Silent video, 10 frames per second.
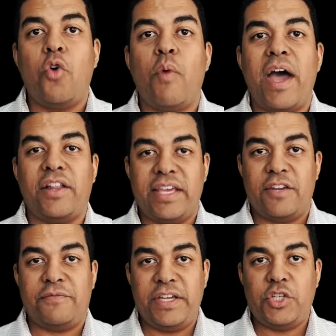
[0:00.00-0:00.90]
While
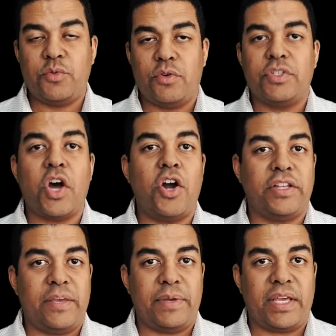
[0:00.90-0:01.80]
individuals are
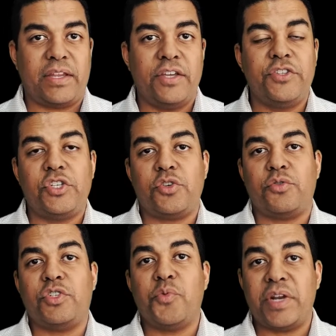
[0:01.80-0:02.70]
limited
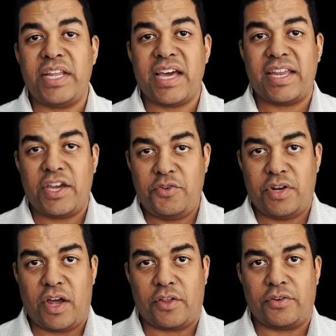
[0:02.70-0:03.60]
to
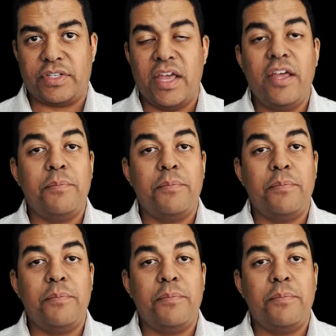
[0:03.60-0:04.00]
$2,900,